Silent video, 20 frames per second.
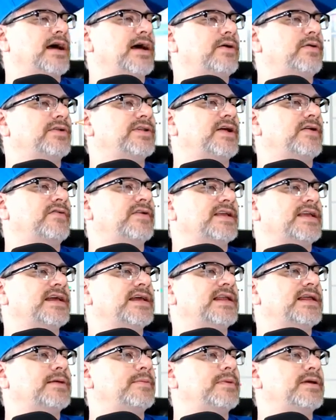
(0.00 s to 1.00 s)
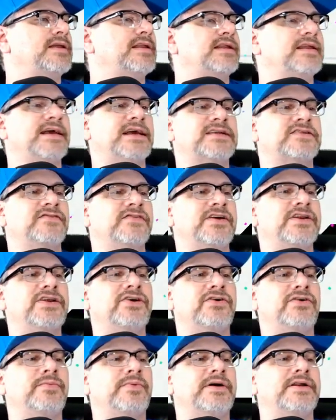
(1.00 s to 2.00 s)
I will definitely get him in the next
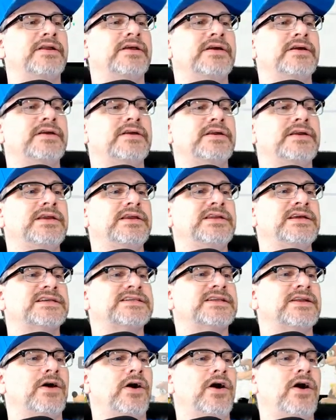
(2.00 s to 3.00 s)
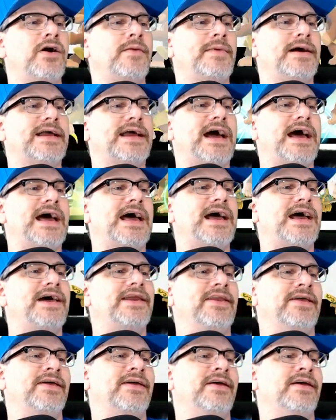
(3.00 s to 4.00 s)
video, but he doesn't. Oh my
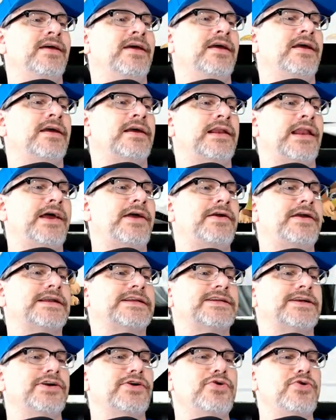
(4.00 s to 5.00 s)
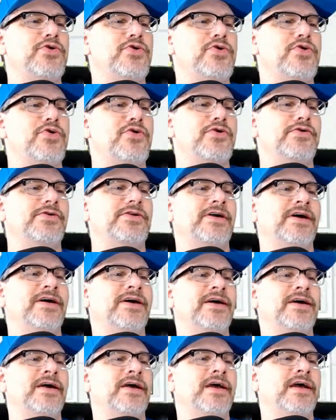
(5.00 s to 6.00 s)
God, Cleric Dragoon!
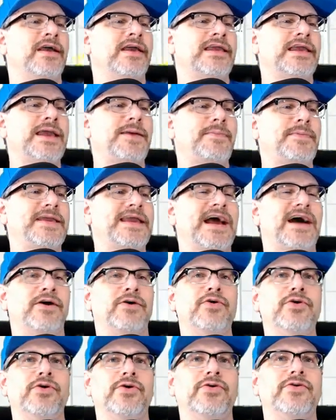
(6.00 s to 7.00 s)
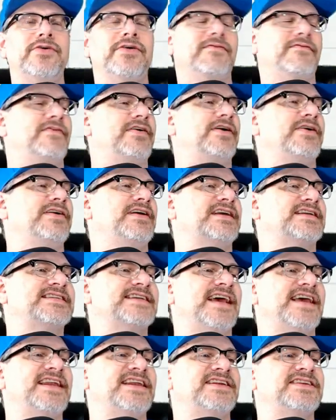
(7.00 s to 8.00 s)
Yippee yahoo! Very
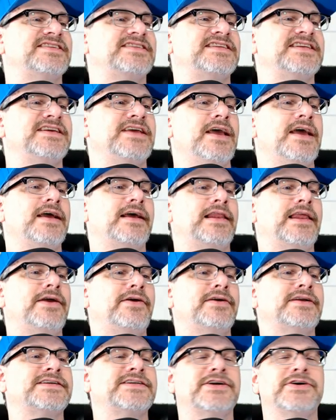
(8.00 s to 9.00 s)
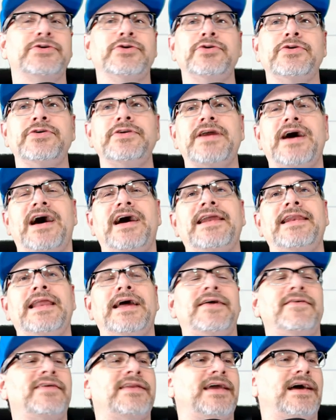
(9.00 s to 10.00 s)
excited to see Cleric Dragoon. I
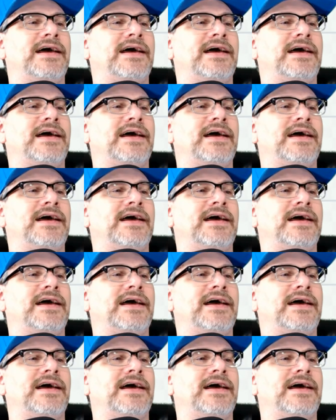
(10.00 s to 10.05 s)
love it.